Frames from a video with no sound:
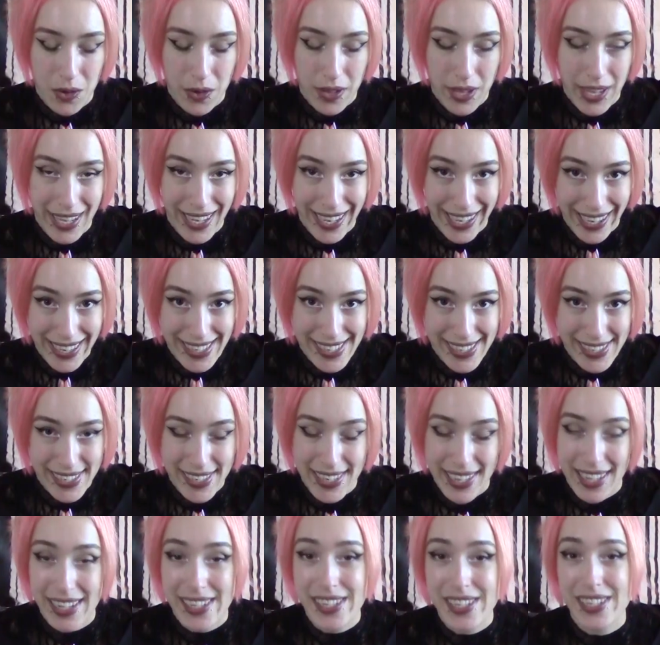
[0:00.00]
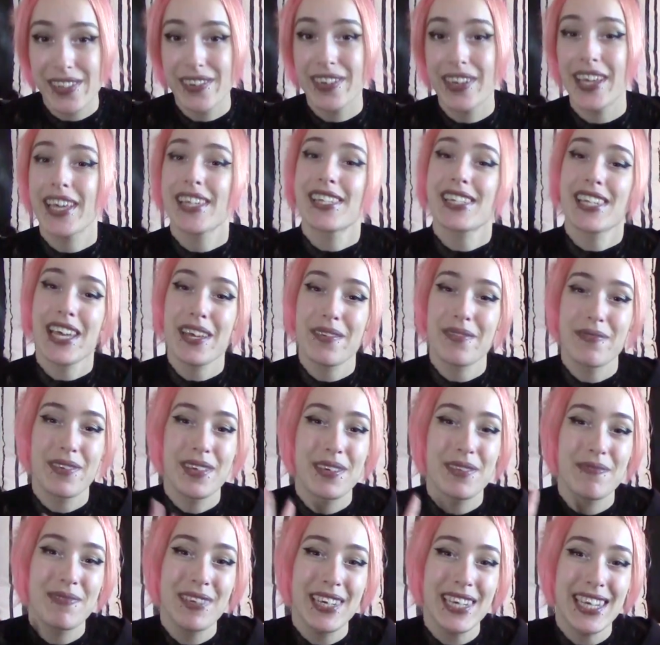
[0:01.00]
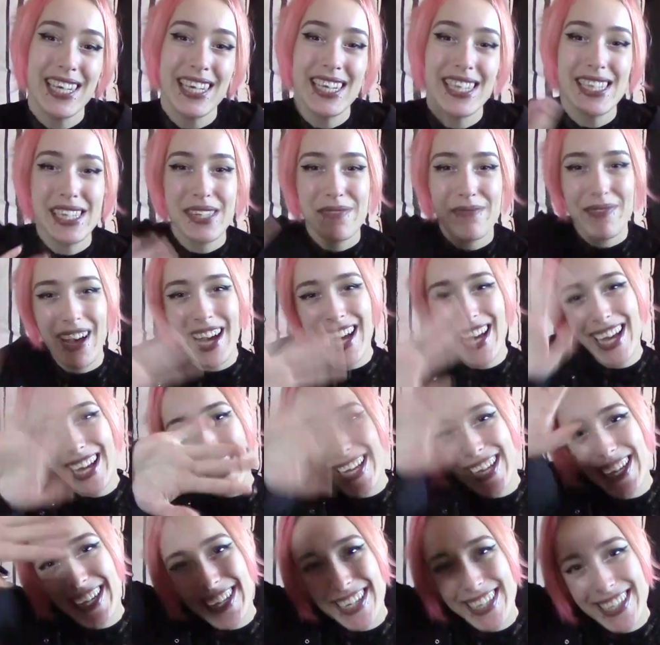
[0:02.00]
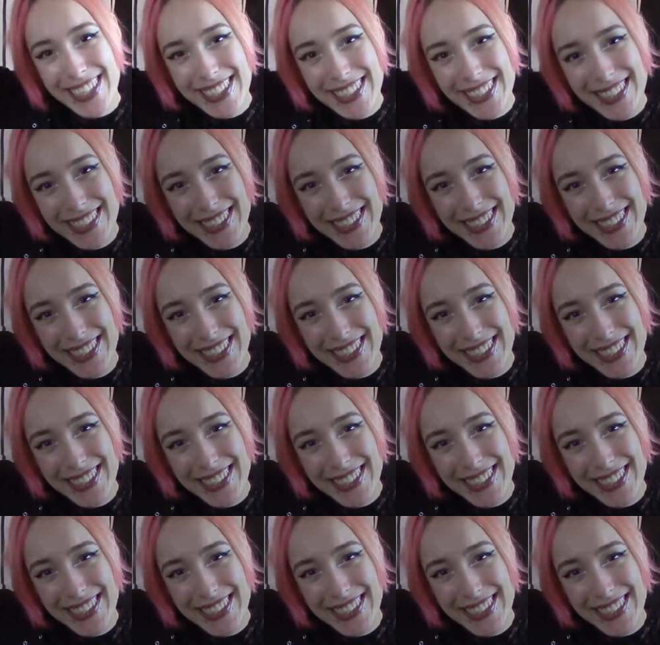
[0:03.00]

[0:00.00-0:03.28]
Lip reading: Okay guys, I'll see you next time. Peace, bye!